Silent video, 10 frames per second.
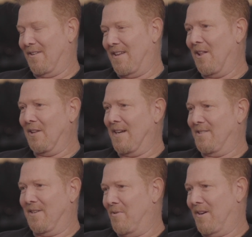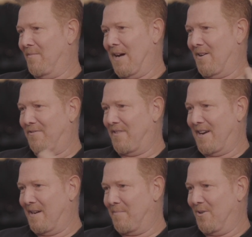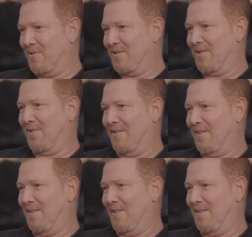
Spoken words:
yelling at someone about a fighting post. So